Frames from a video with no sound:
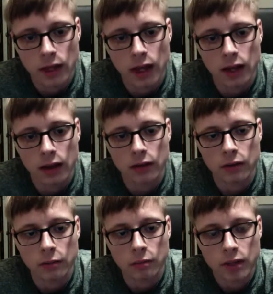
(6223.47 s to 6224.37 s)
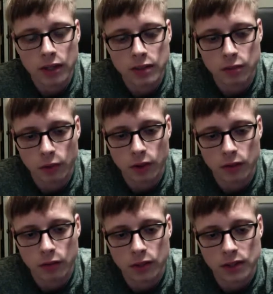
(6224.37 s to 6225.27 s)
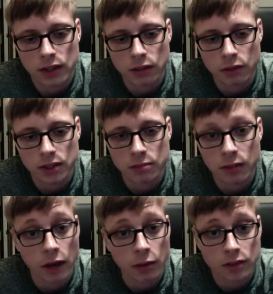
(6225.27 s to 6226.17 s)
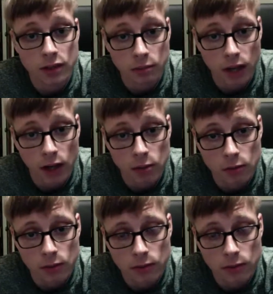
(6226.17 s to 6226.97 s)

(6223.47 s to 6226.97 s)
And biggest one was that it wasn't backwards compatible.